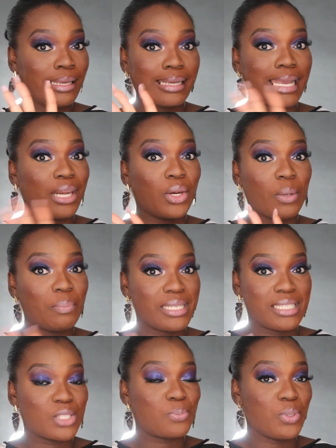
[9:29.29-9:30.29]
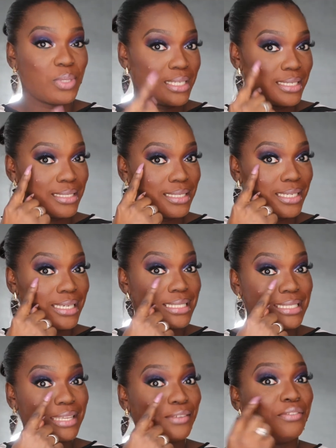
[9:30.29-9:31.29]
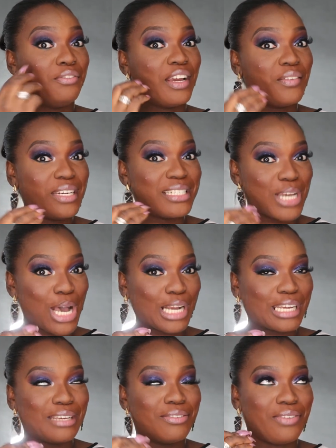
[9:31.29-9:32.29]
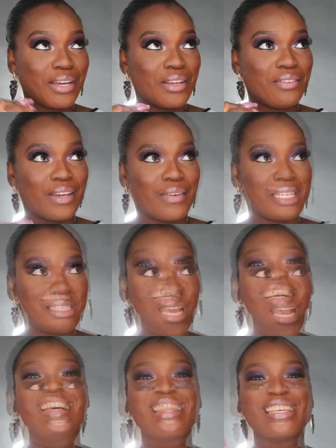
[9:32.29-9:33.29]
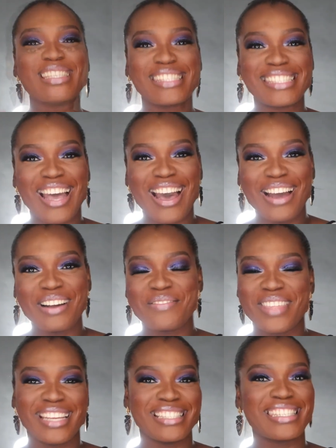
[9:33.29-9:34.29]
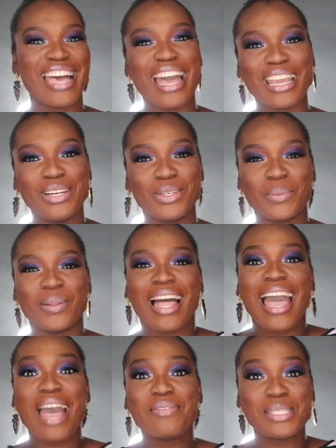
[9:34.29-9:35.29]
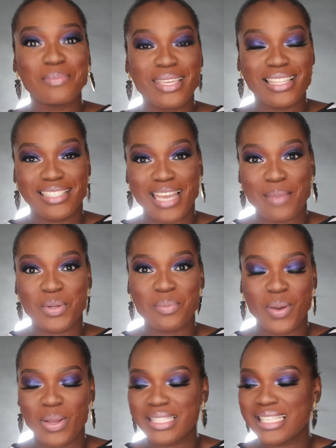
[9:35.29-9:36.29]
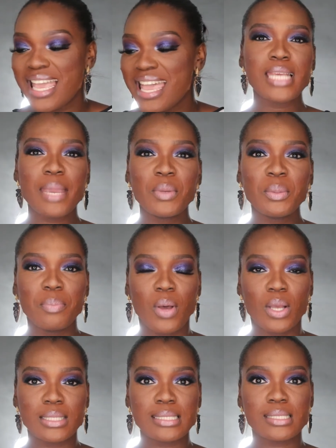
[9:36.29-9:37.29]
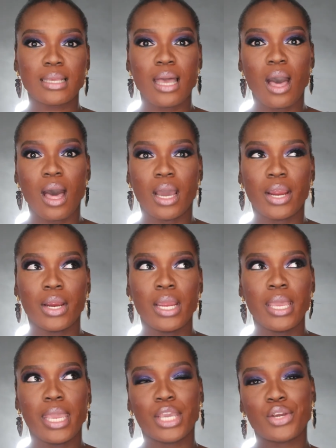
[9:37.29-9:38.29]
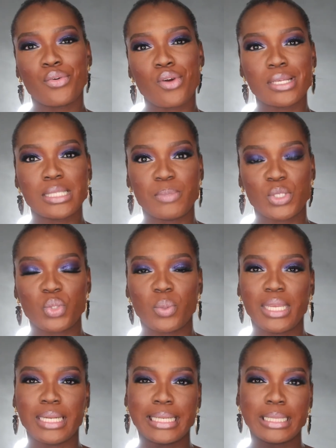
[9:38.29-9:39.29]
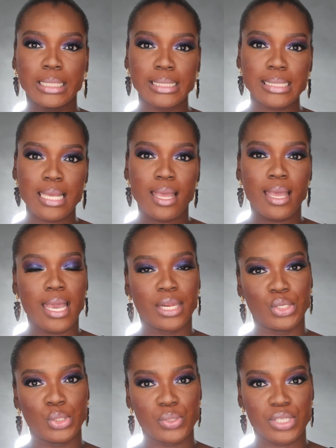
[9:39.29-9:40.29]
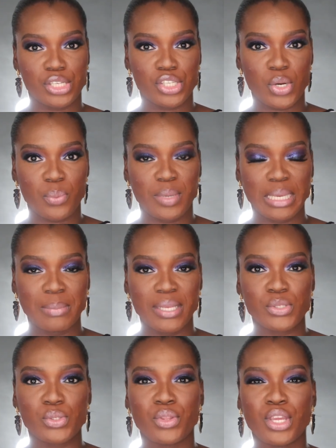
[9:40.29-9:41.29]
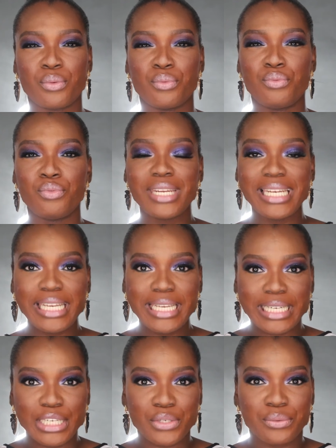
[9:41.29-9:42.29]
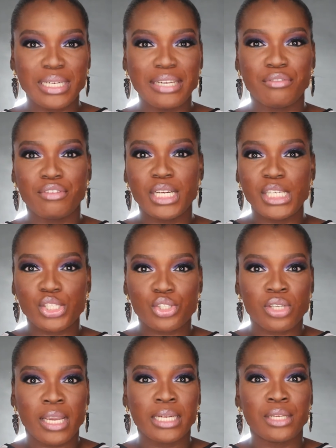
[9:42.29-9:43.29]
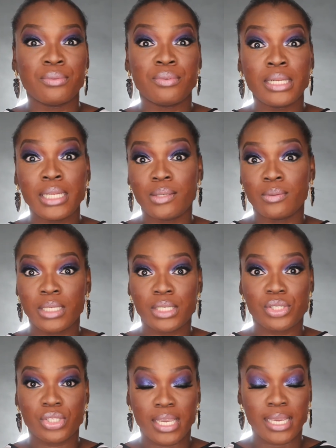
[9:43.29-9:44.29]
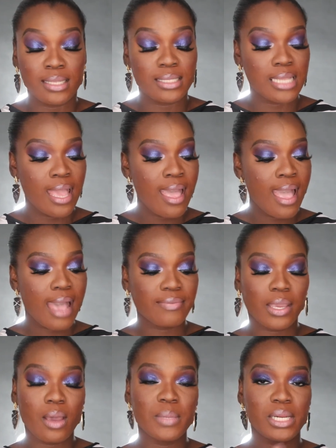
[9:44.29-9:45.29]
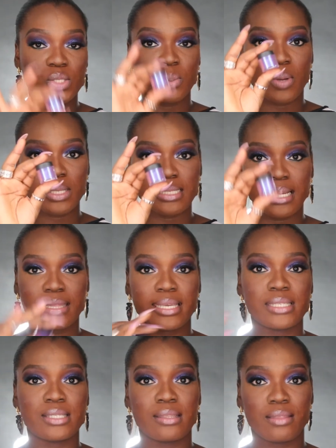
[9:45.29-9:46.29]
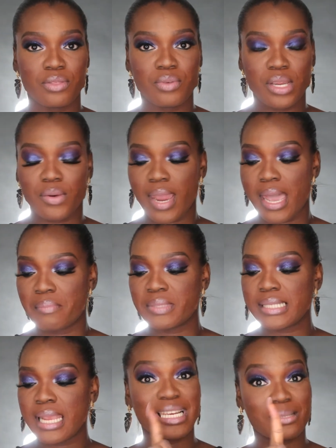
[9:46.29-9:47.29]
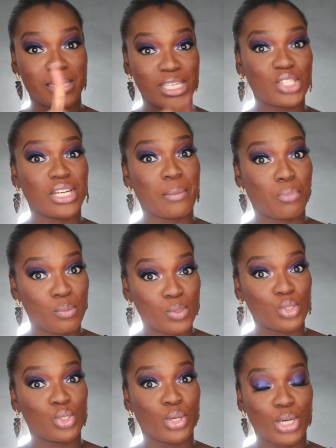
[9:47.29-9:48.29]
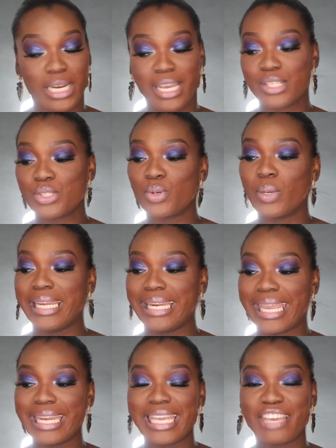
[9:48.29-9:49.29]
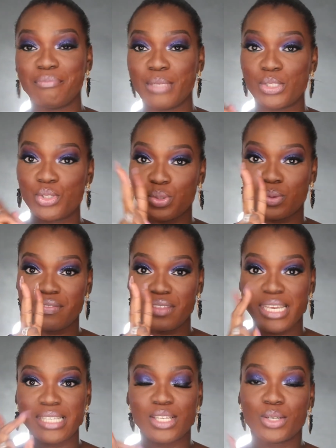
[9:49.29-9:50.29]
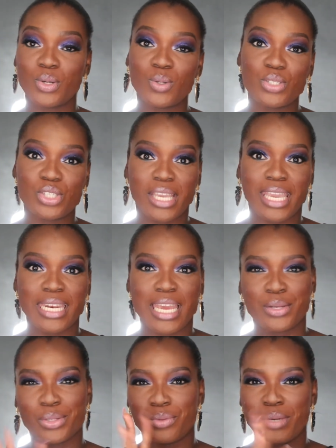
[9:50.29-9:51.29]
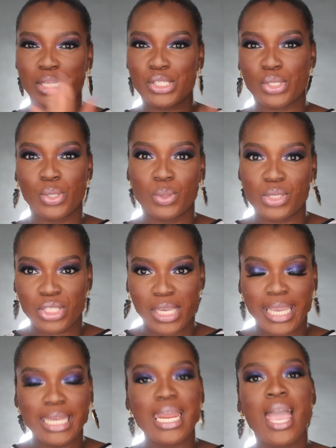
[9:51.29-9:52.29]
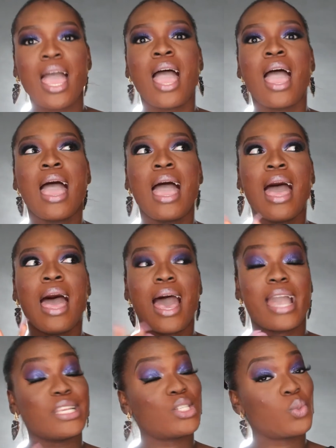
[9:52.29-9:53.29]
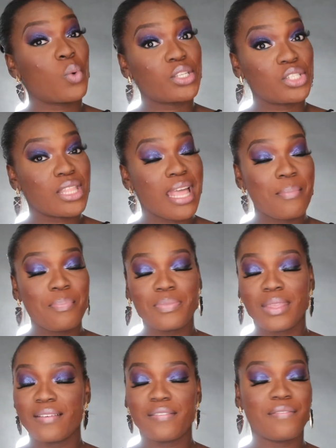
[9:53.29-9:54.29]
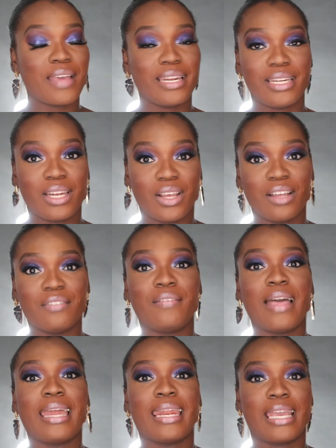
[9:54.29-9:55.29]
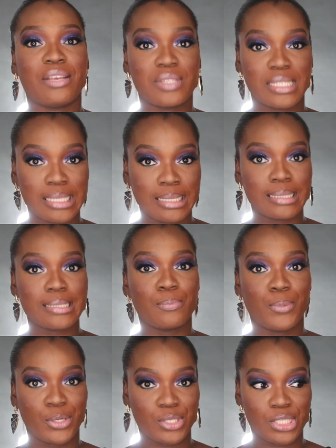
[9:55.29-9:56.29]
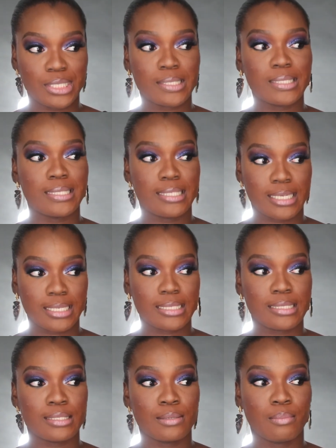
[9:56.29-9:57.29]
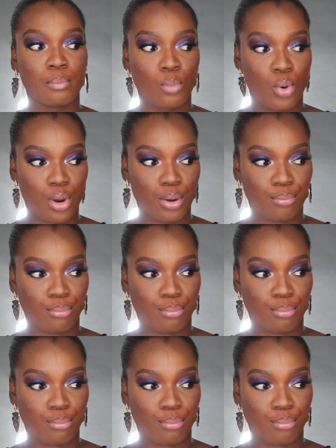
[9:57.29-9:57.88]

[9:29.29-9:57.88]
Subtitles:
cannot be disputed. It's very dark, very, very dark. The star of the entire look will have to be the diamond pots. Diamond pots are a cross between glitter and a loose eyeshadow pigment. So they're really glittery, really shiny, really unique shades, and they come in little pots like this, 3 grams. Explanation I promised you earlier. So Elaine gave me 2 of these, a gold shade and a greenish gold shade. I swatched them, fell in love, and I have since purchased 6 more.